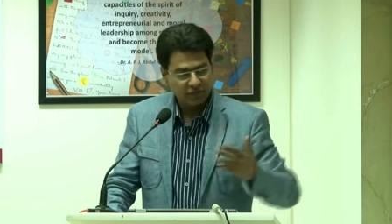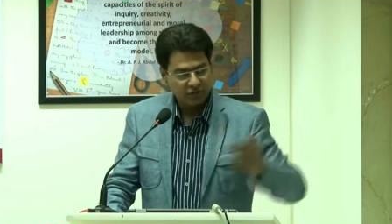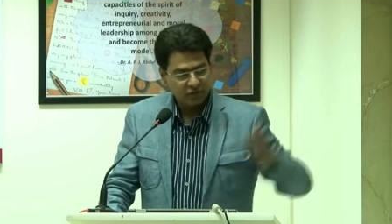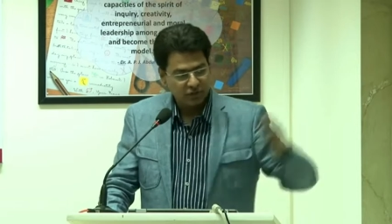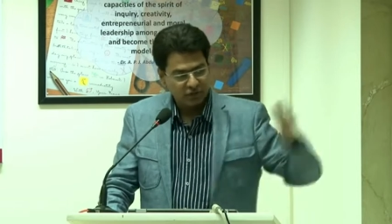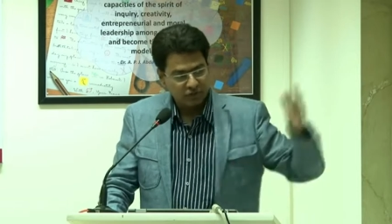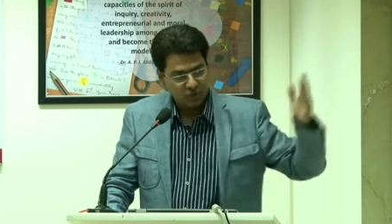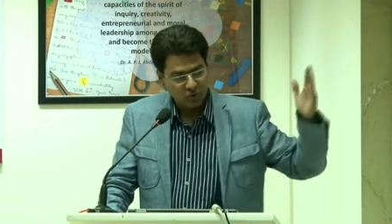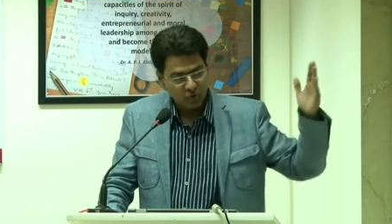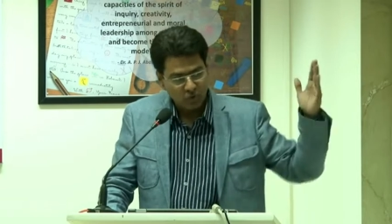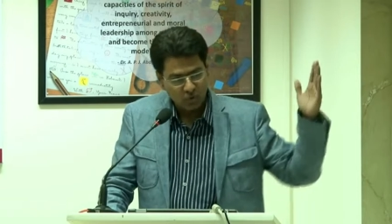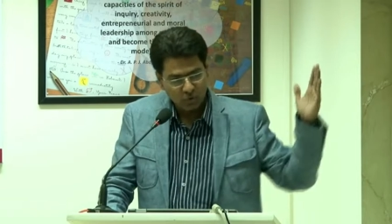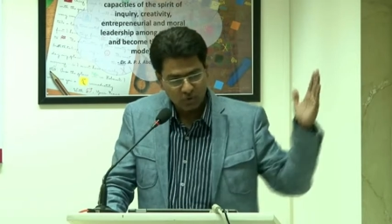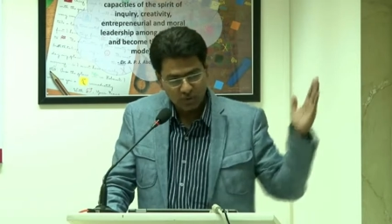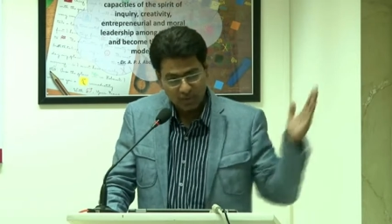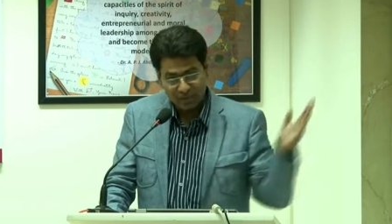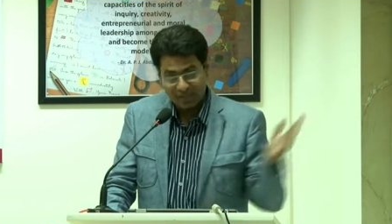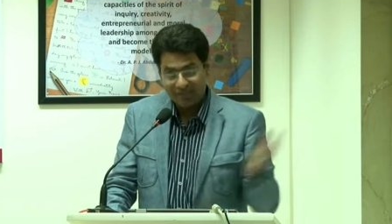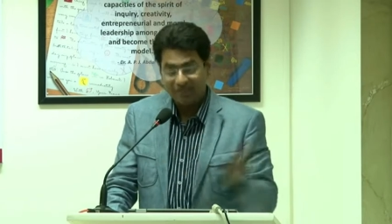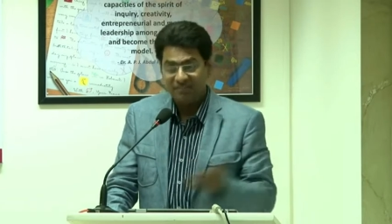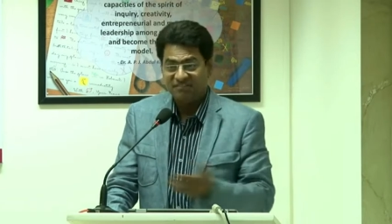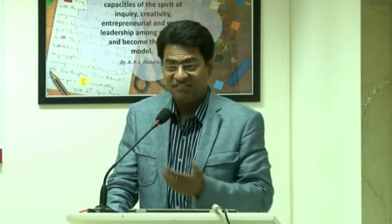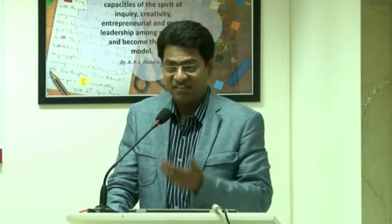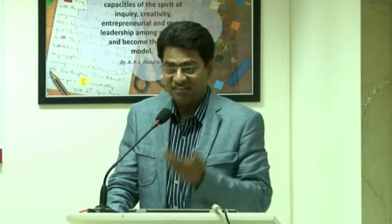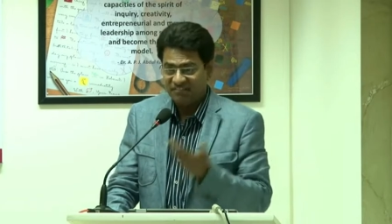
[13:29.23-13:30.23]
You know, the whole,
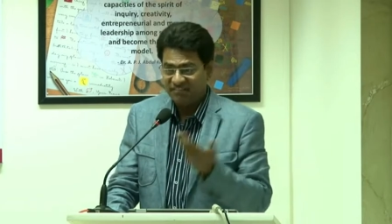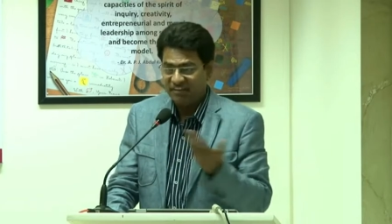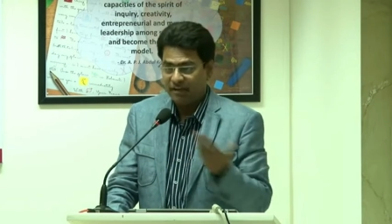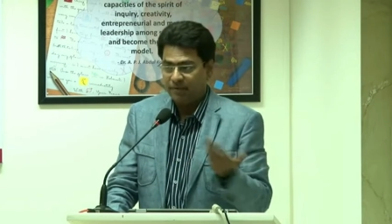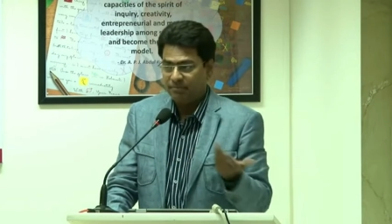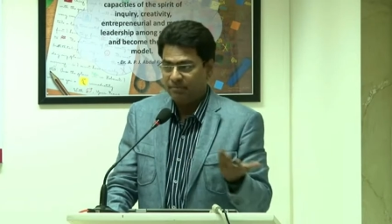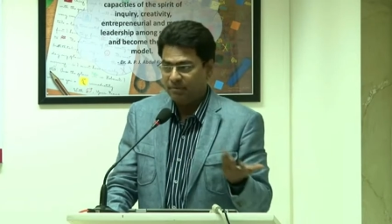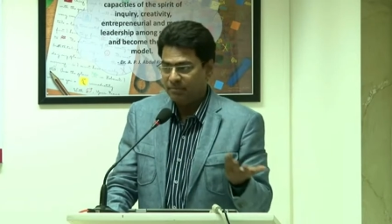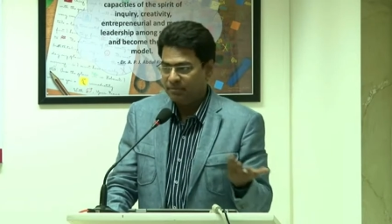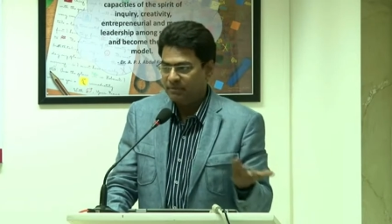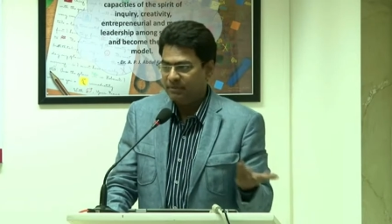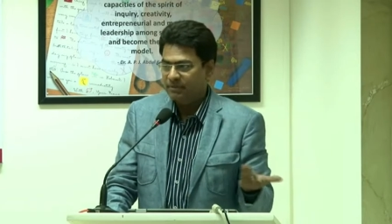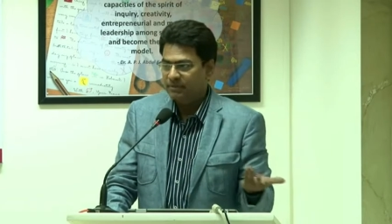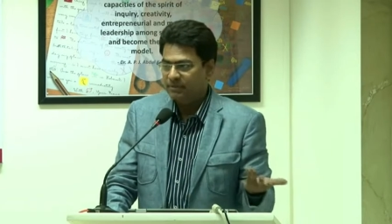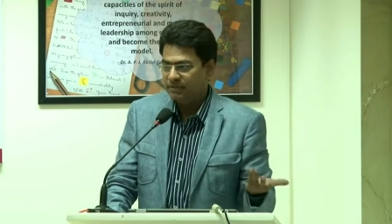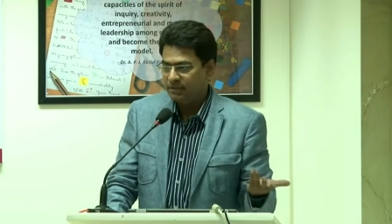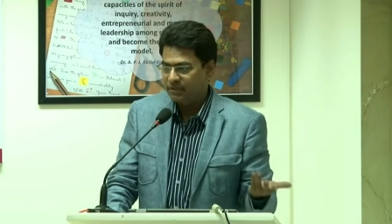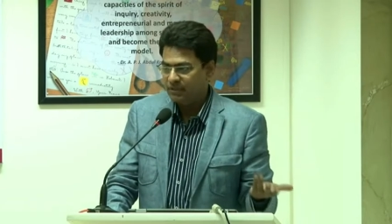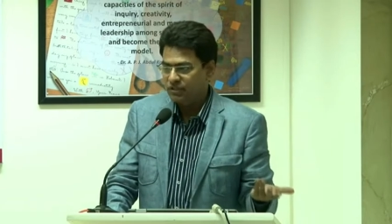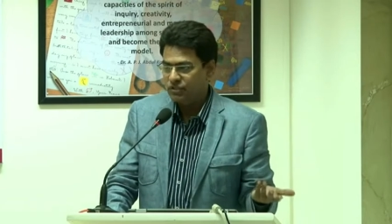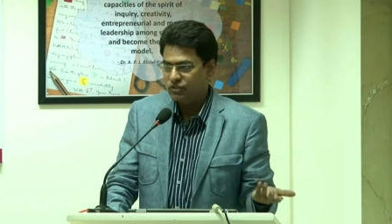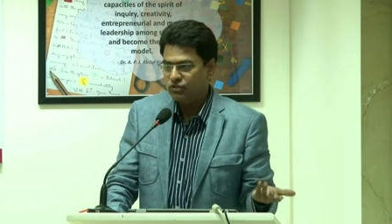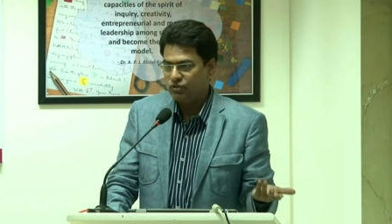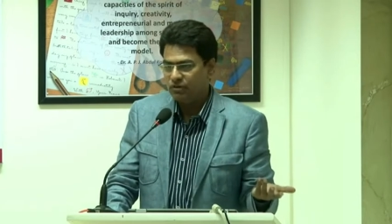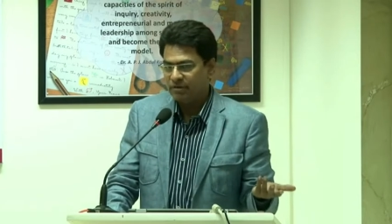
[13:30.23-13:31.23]
in, in fact, people
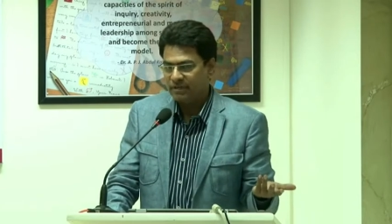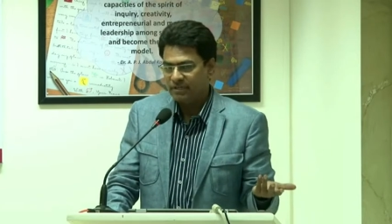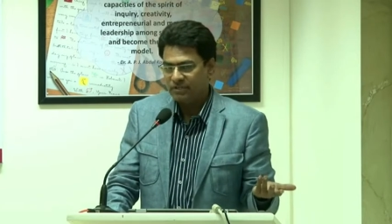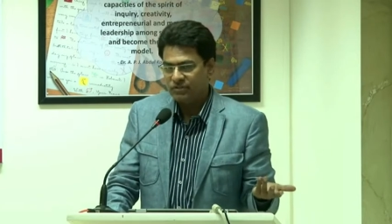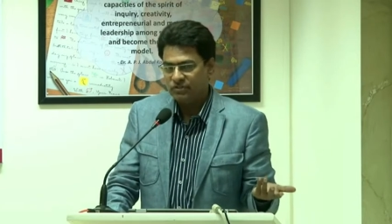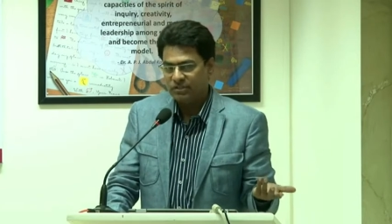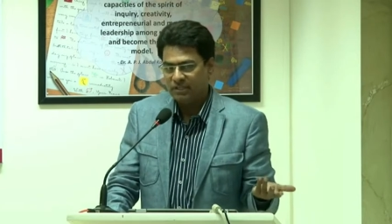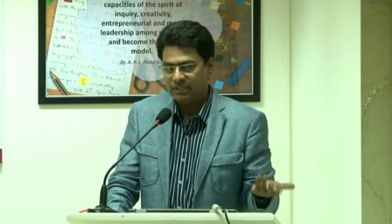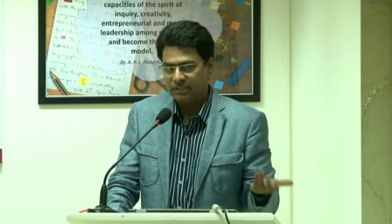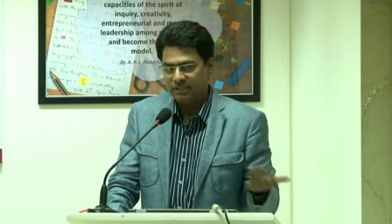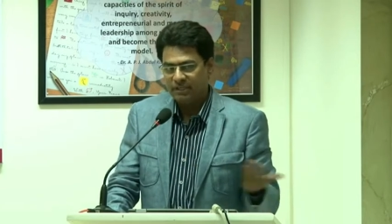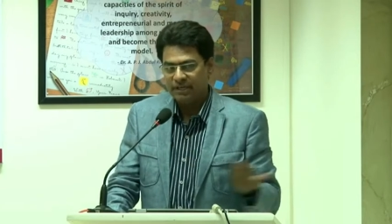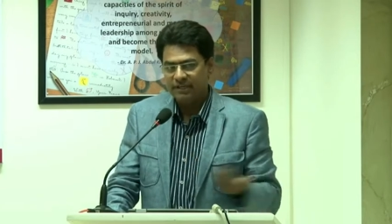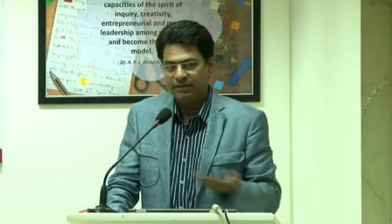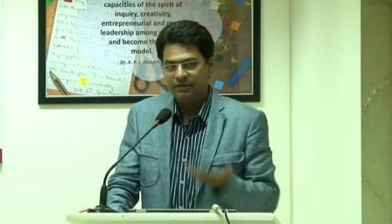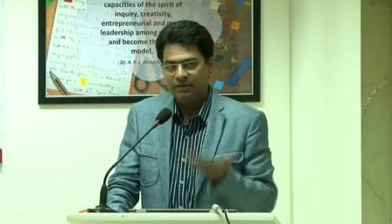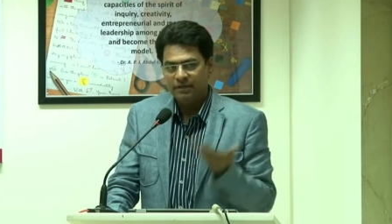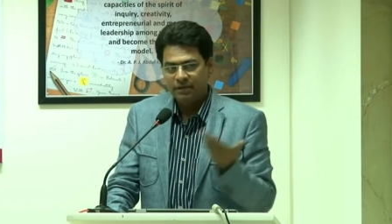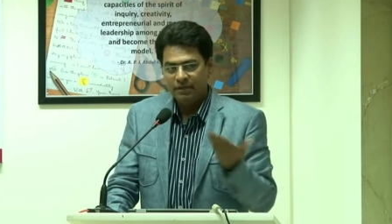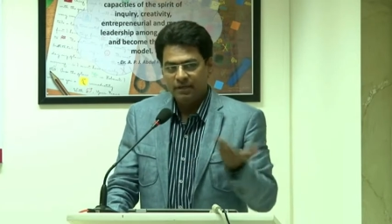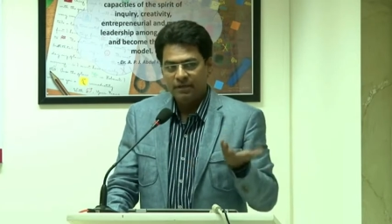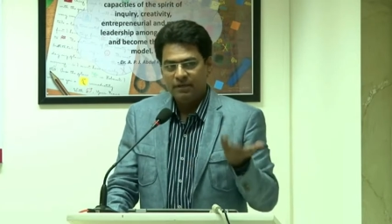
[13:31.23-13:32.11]
and historians say that